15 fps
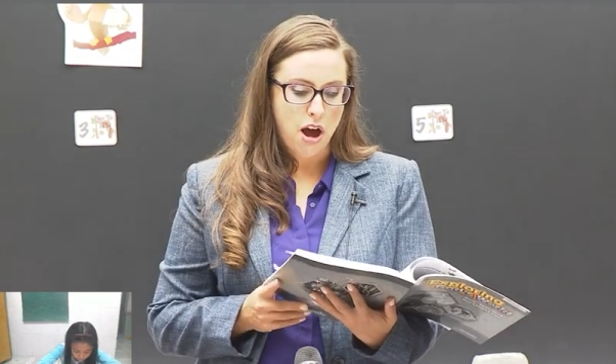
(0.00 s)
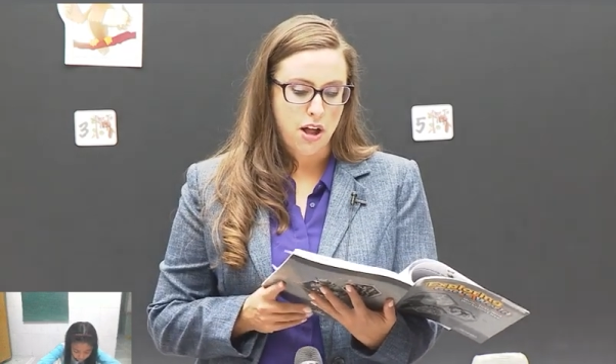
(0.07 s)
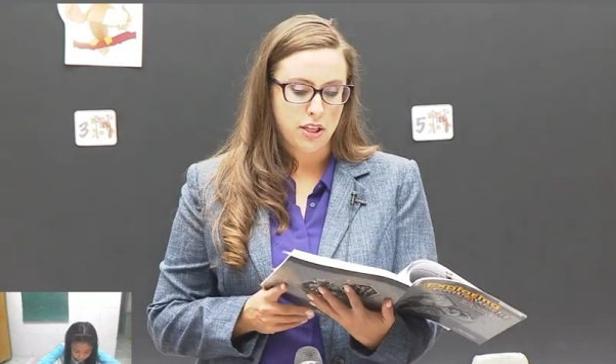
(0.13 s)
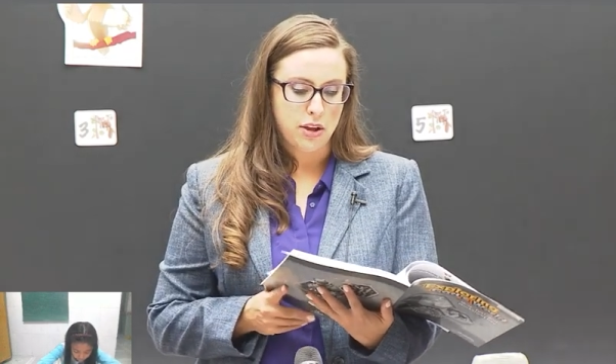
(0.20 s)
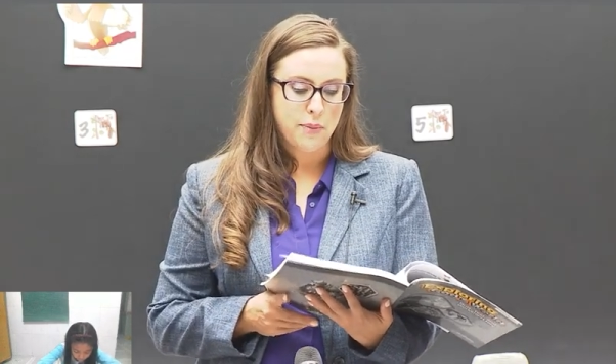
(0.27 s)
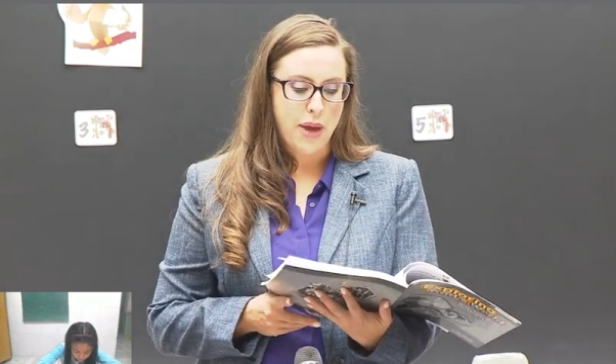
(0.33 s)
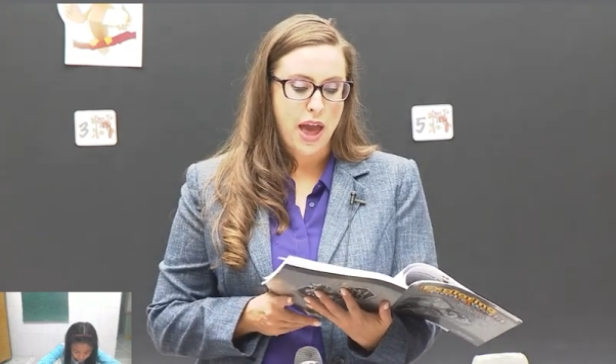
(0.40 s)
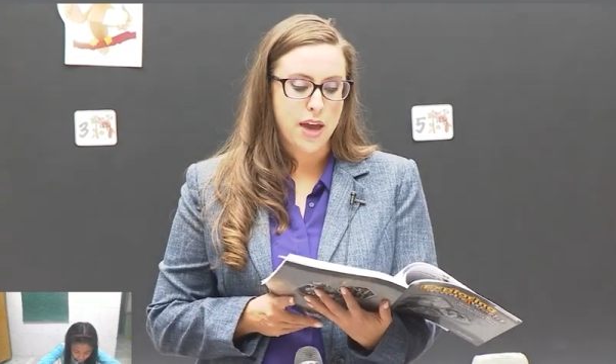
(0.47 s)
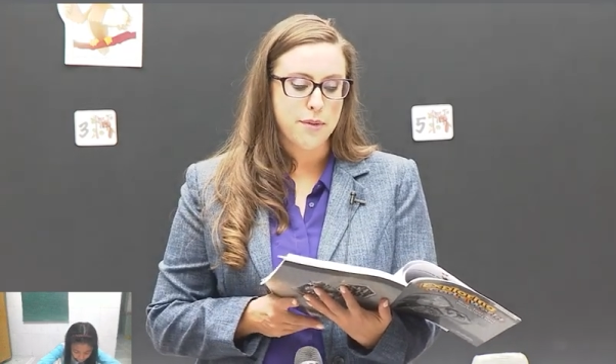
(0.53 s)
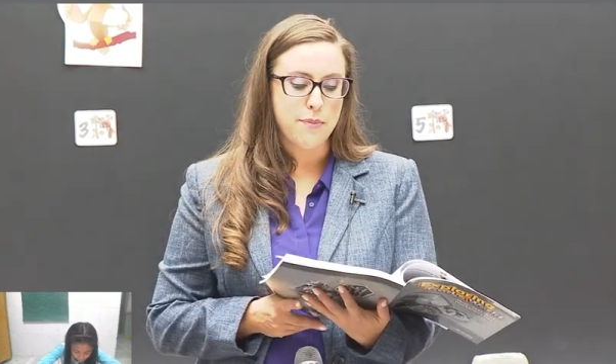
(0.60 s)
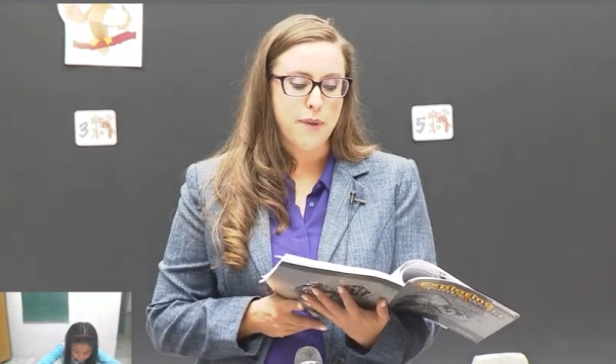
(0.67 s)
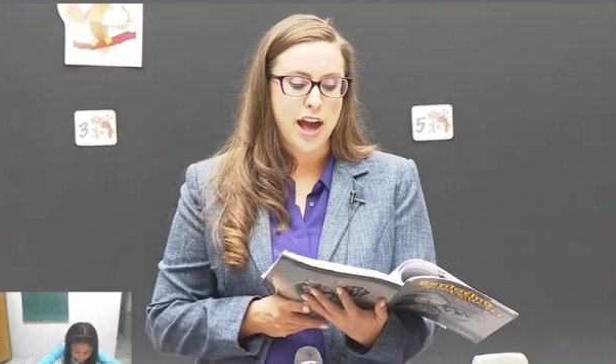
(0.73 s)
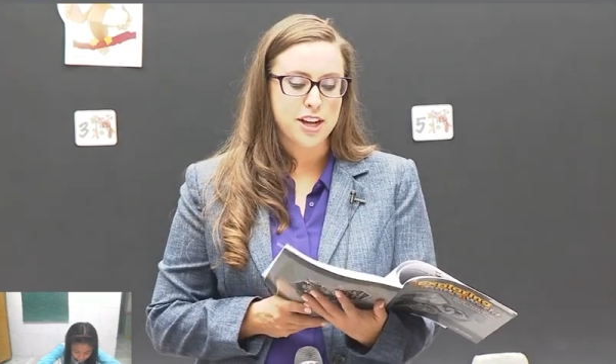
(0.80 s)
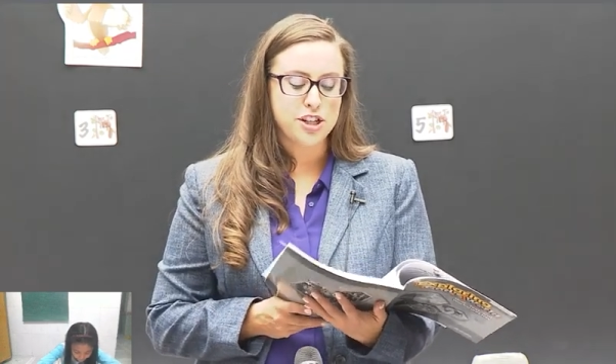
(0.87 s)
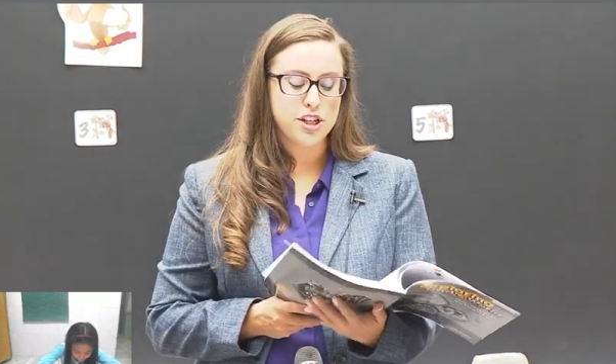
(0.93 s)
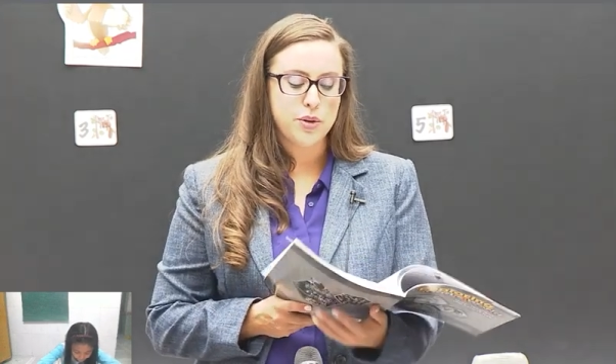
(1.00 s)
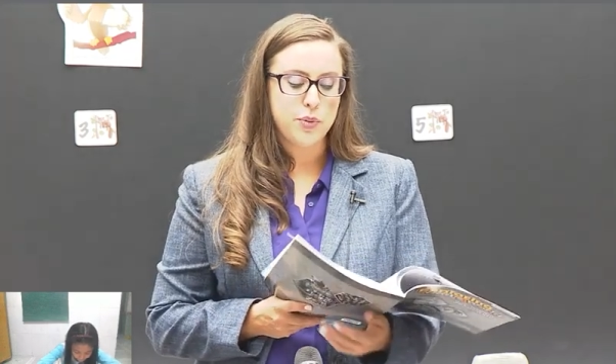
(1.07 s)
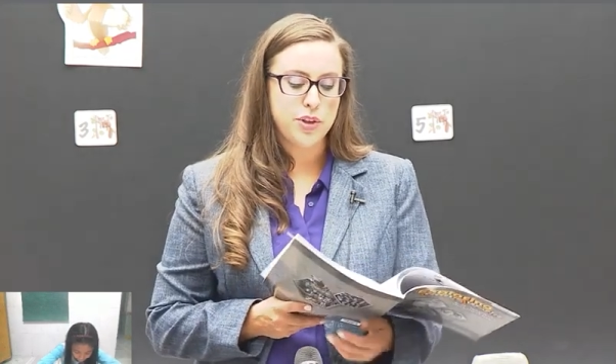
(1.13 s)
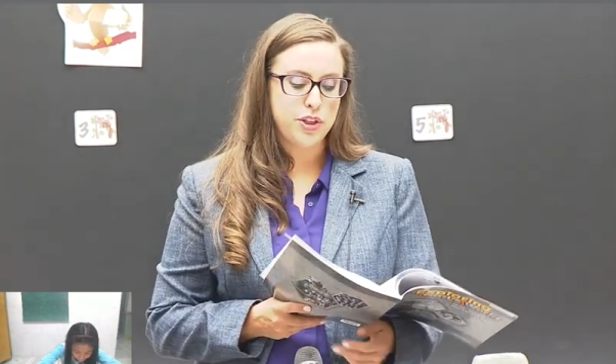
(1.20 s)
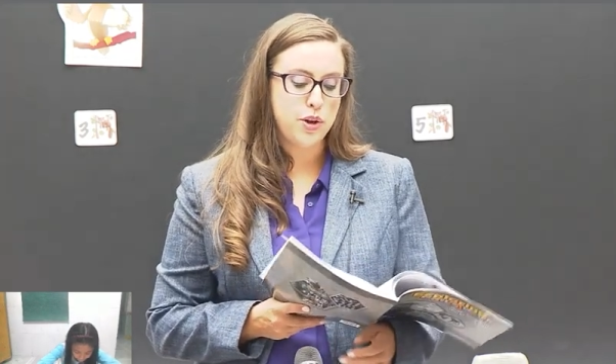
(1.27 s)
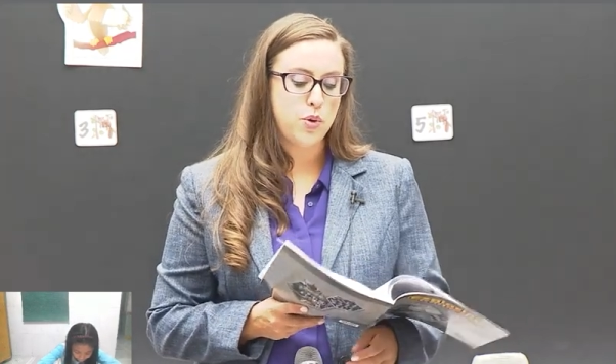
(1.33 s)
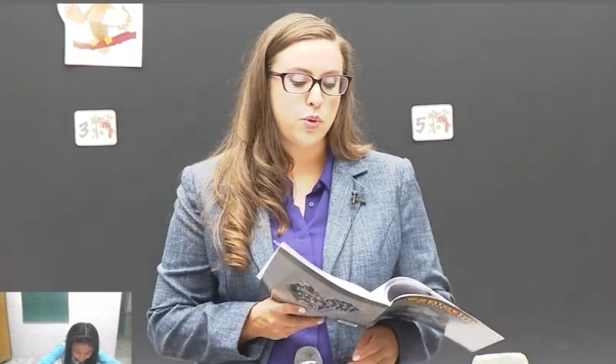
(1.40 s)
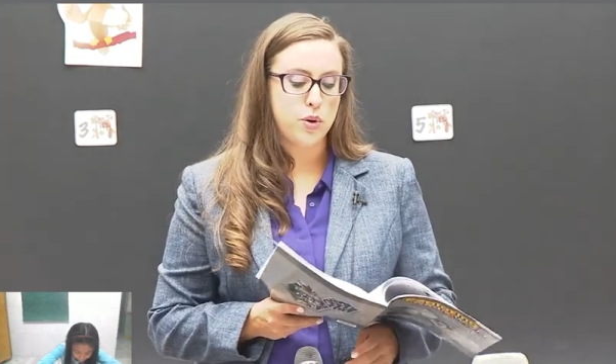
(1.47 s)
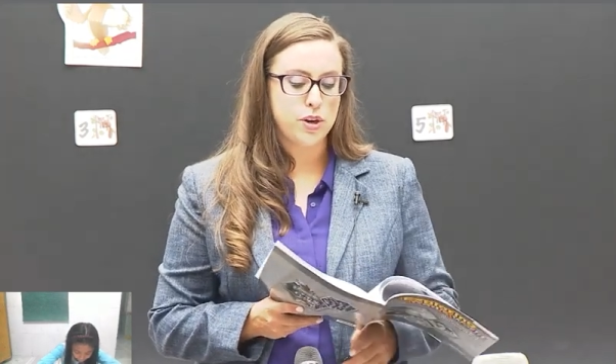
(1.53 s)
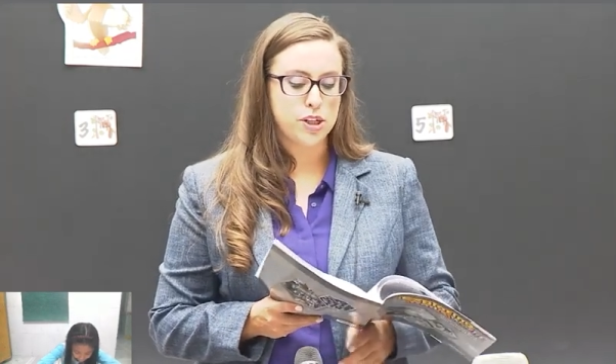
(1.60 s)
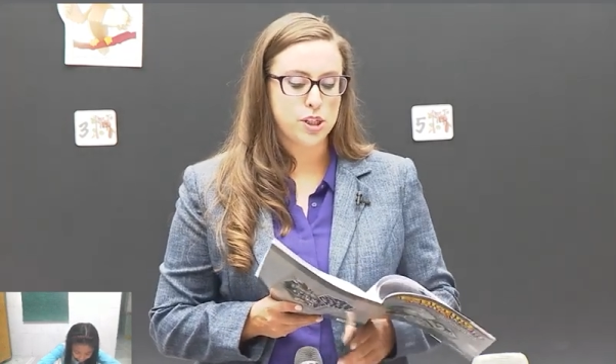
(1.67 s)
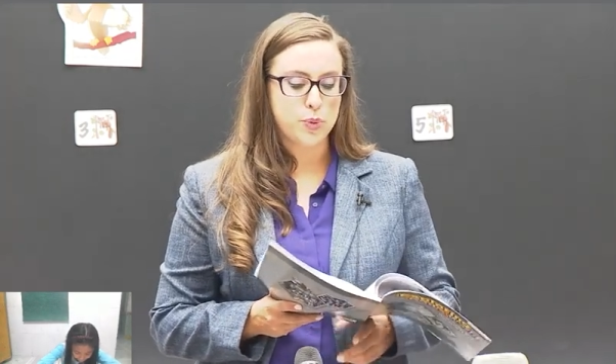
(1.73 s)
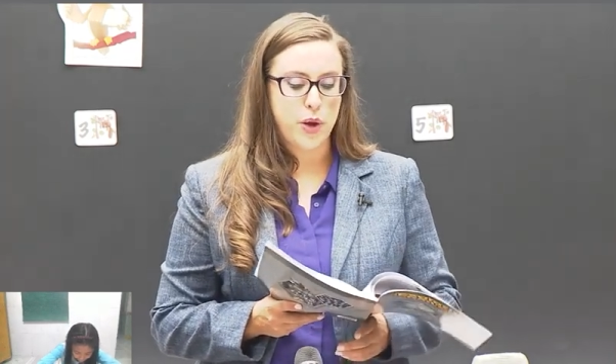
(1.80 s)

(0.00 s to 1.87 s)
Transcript: and match it with the corresponding